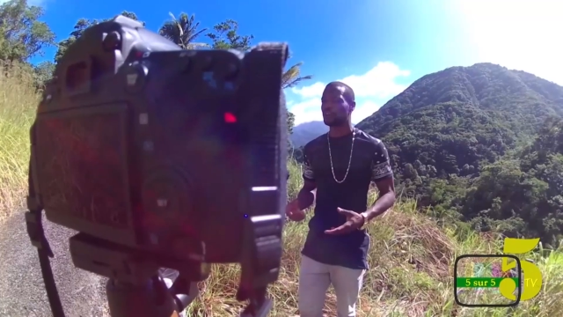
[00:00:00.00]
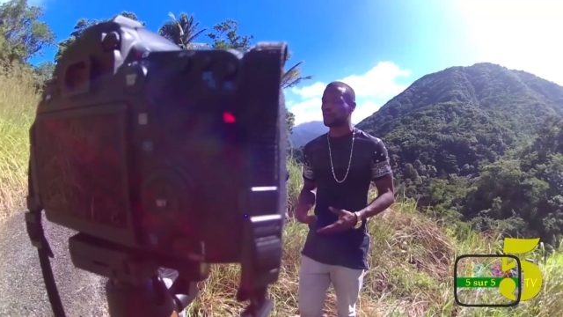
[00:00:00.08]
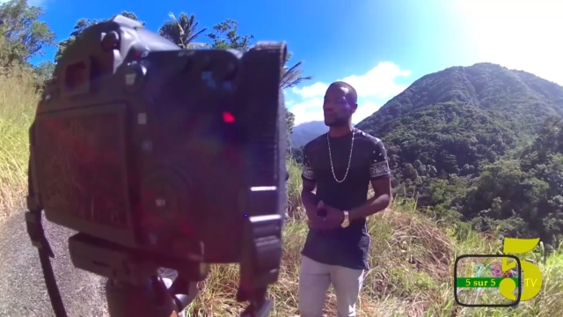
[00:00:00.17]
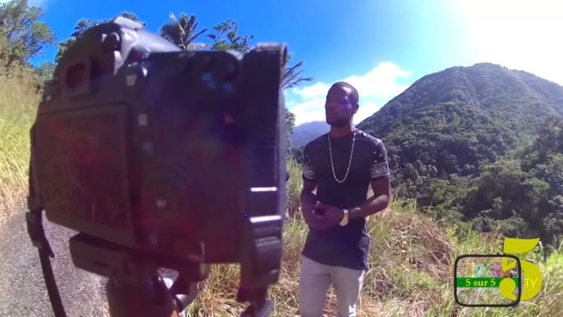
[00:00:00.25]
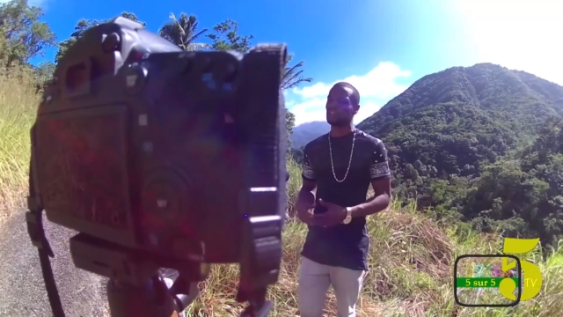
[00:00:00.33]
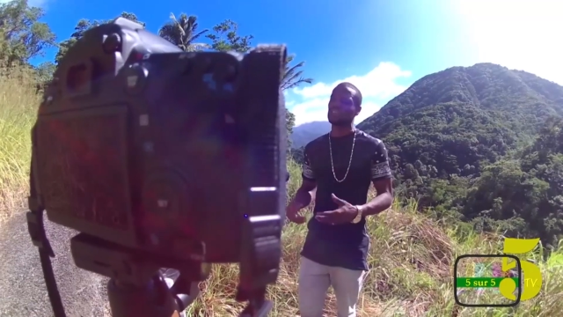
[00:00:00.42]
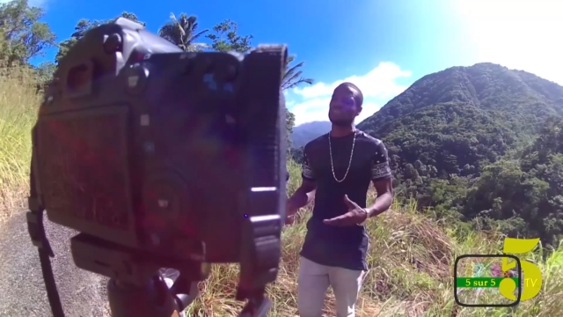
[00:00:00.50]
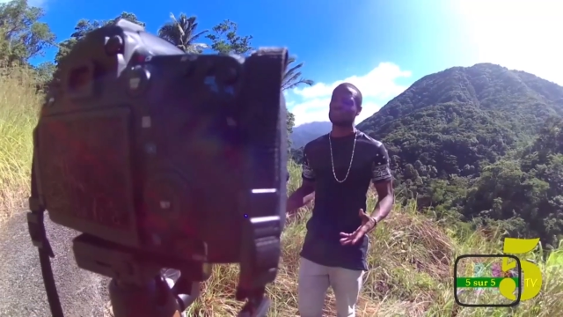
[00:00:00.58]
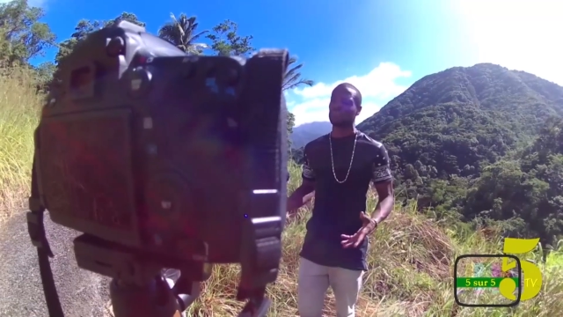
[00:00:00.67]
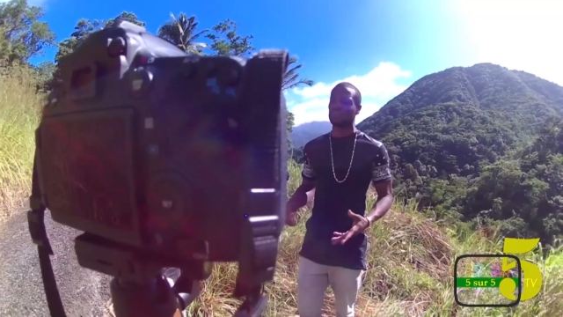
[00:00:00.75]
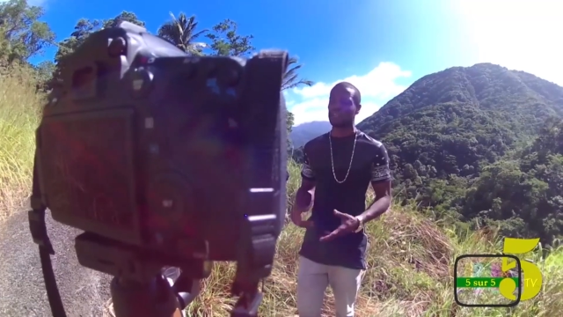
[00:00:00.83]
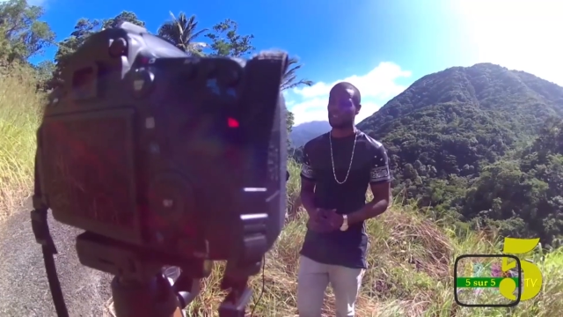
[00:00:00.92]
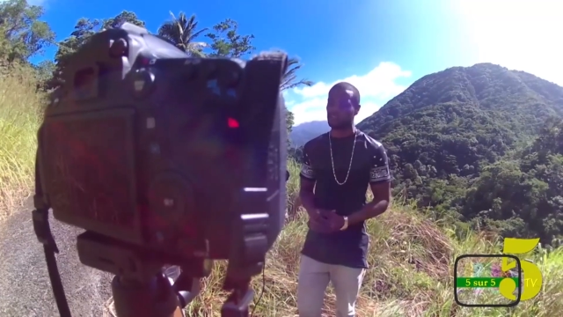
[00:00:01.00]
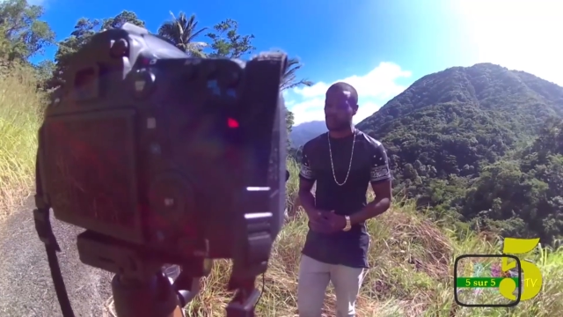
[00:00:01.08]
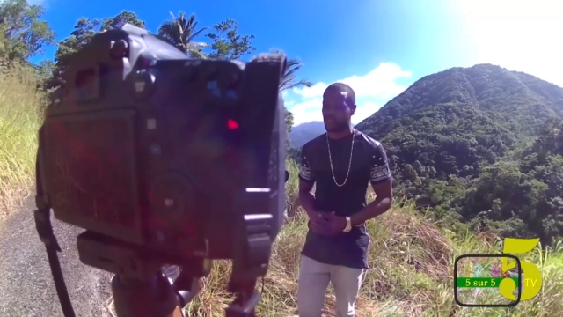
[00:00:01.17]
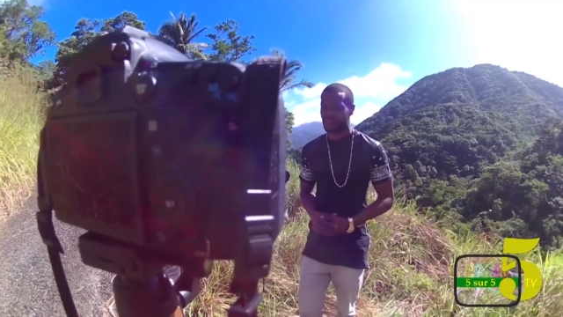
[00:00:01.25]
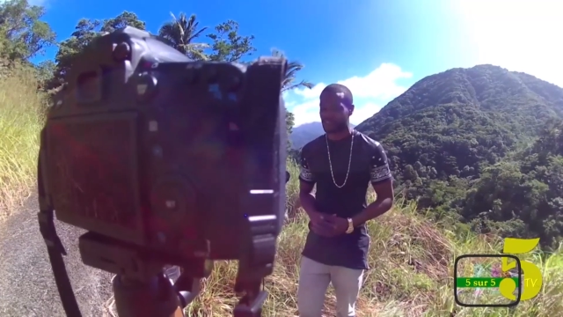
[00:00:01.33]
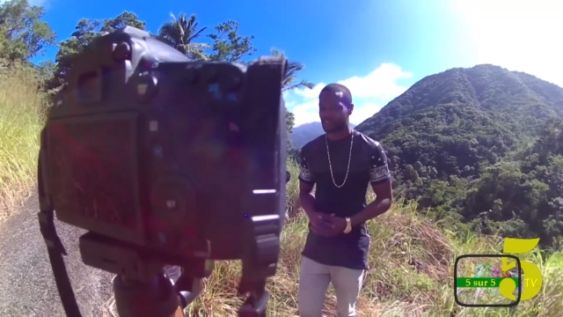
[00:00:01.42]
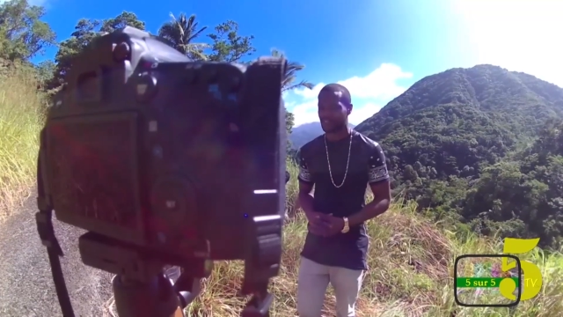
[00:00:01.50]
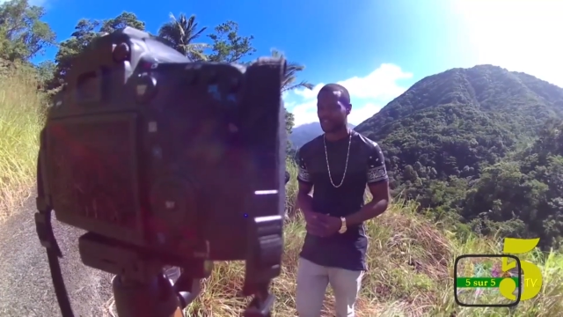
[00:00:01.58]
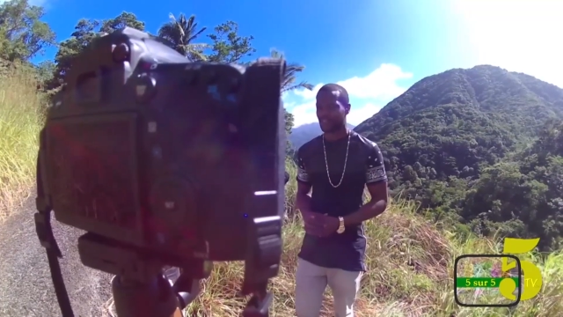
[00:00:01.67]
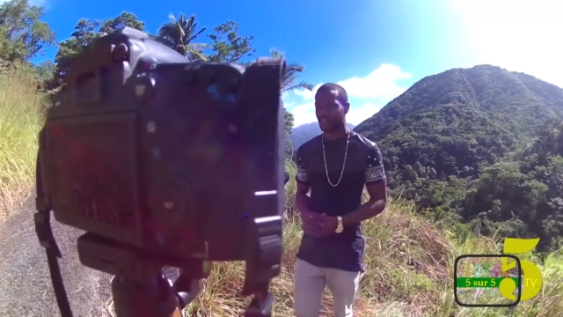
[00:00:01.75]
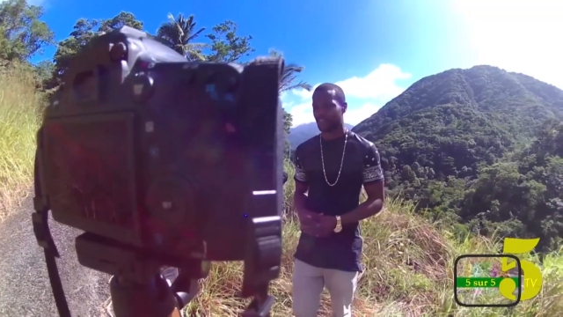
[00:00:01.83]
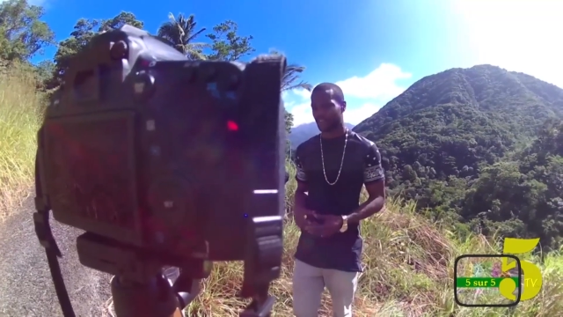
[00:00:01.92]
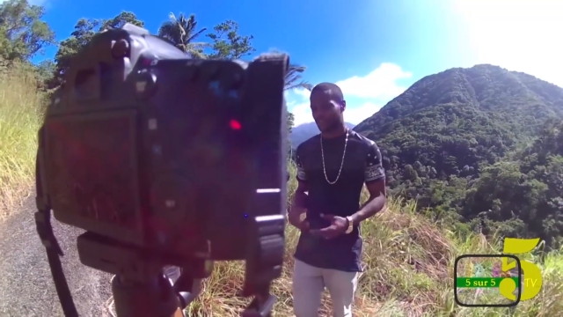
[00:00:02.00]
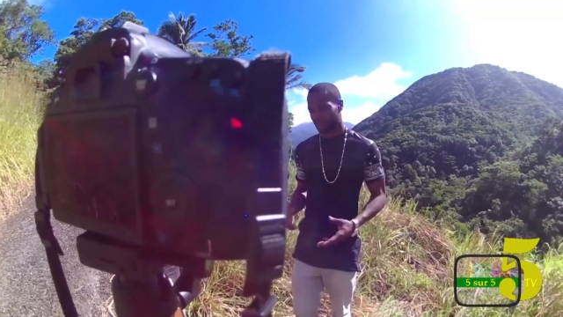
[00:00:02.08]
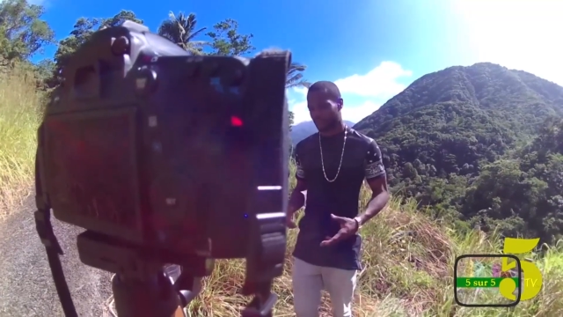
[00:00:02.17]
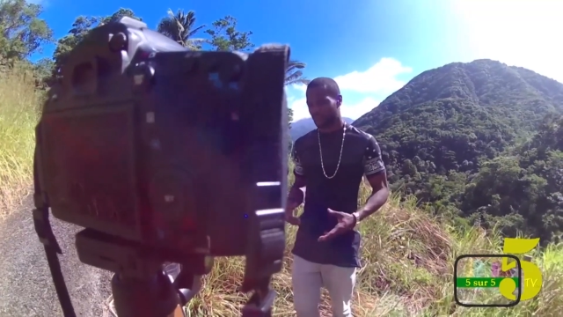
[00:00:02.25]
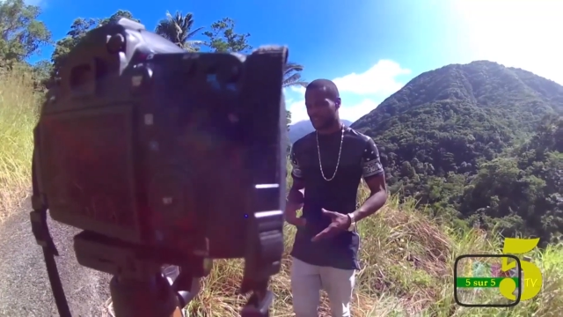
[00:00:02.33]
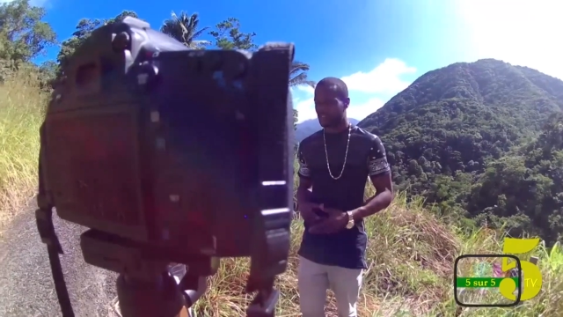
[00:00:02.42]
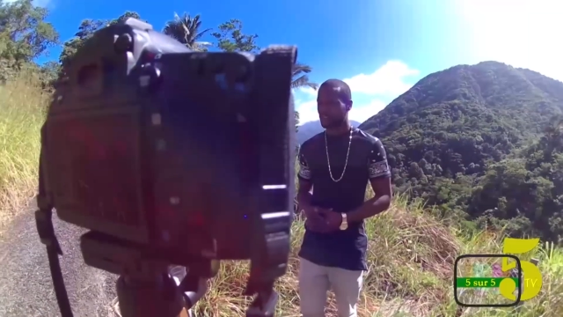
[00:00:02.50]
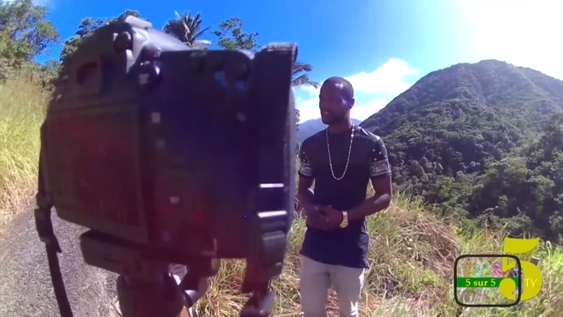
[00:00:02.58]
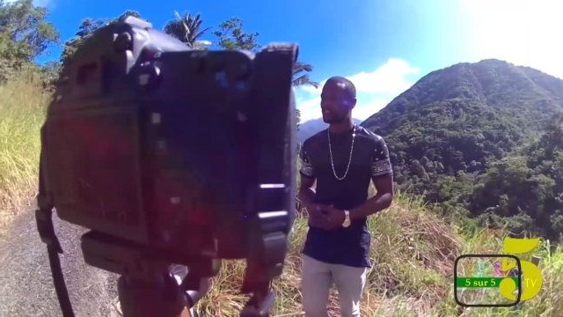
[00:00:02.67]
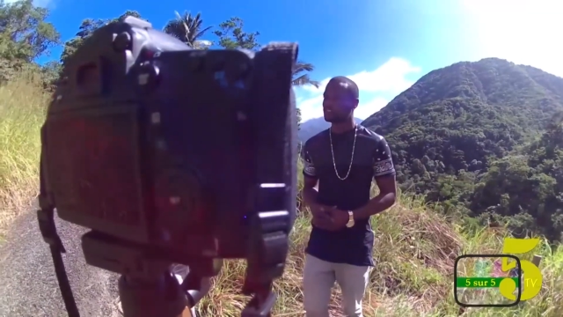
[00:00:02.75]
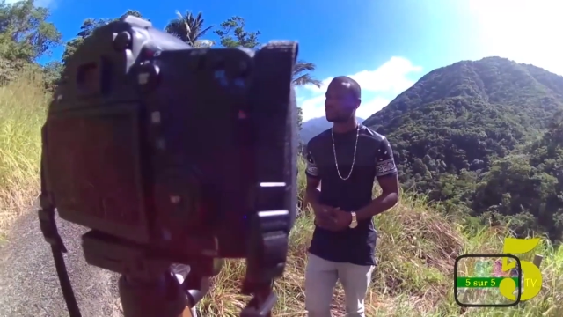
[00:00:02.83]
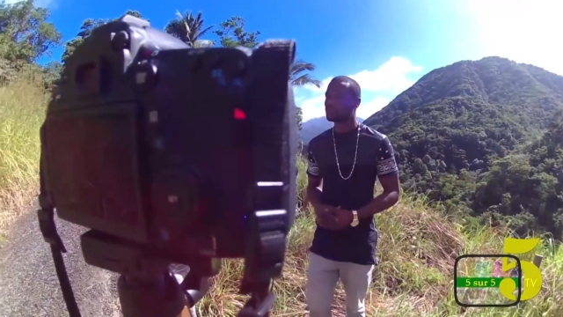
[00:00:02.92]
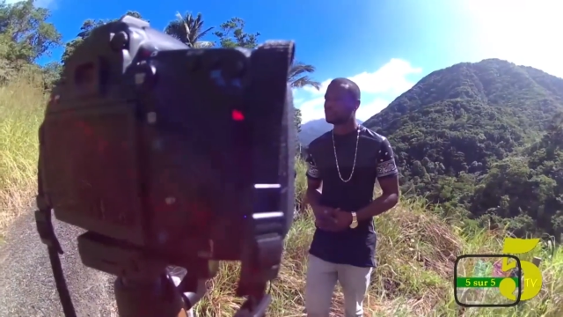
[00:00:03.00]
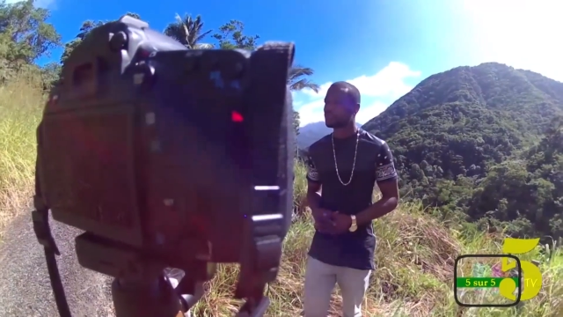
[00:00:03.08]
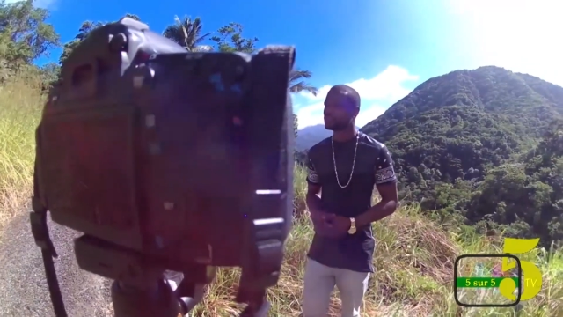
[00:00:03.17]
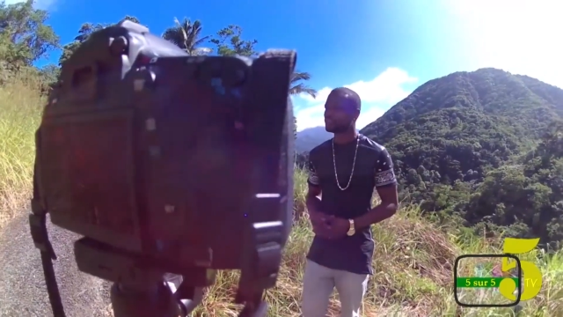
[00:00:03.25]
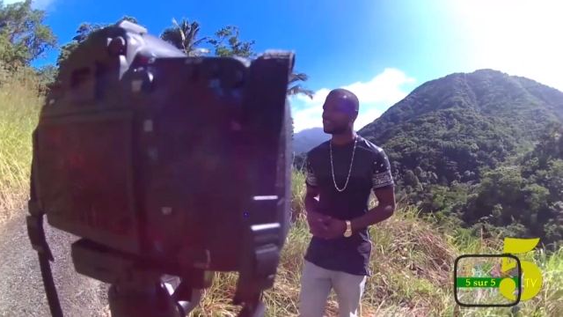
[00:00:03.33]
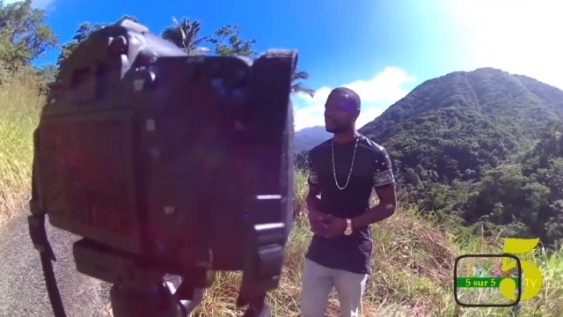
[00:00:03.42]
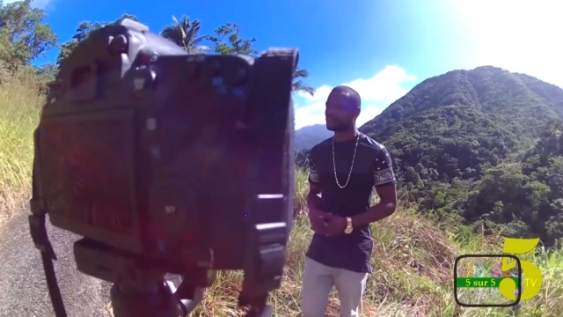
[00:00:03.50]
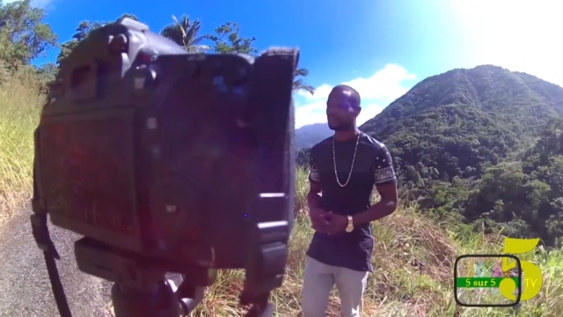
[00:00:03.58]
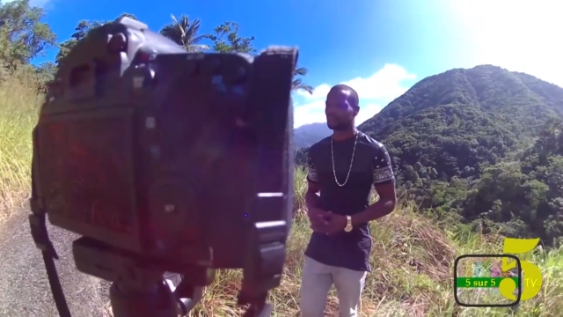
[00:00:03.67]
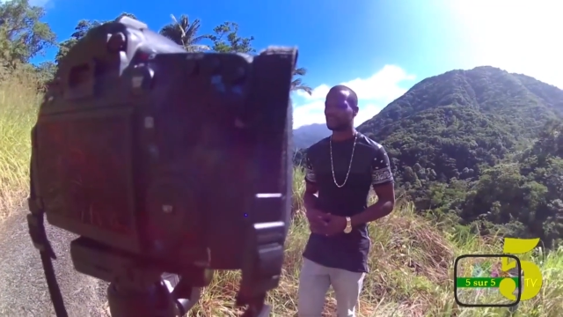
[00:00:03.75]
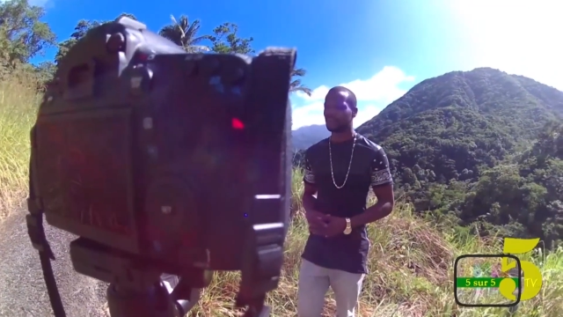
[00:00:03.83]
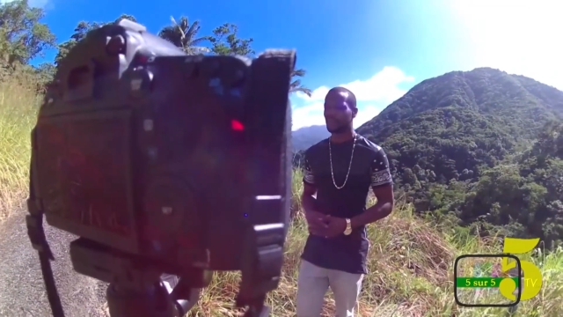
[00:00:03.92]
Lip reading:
Nobody's mouth can be seen.